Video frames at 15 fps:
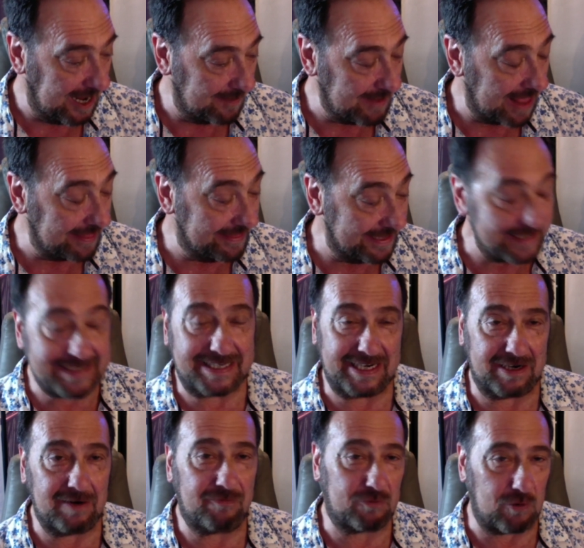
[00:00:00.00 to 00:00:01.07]
This
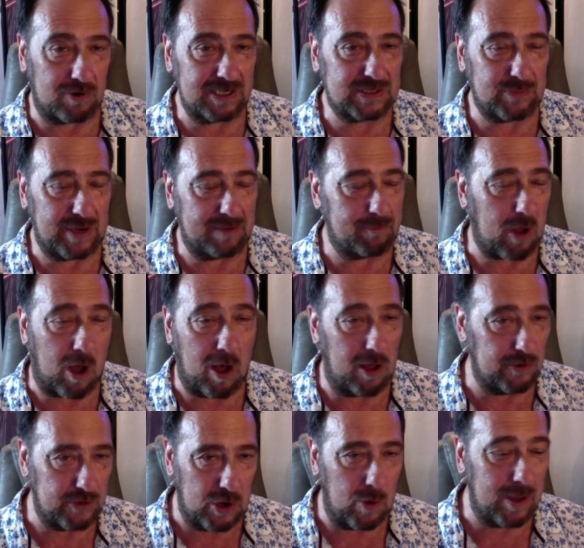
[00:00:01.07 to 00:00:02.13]
here, of course, we all
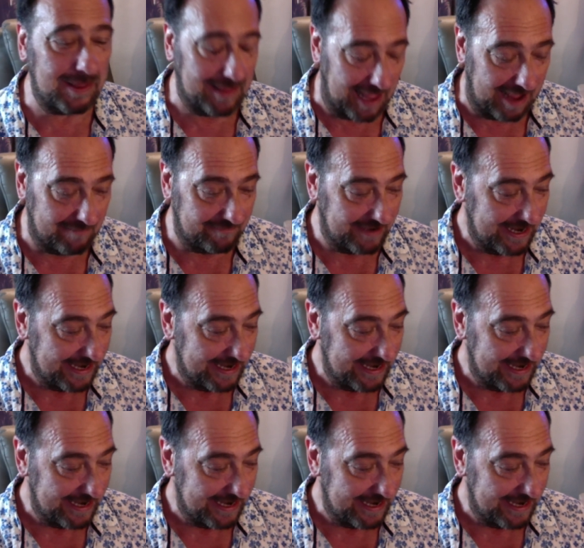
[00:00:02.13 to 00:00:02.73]
know and love.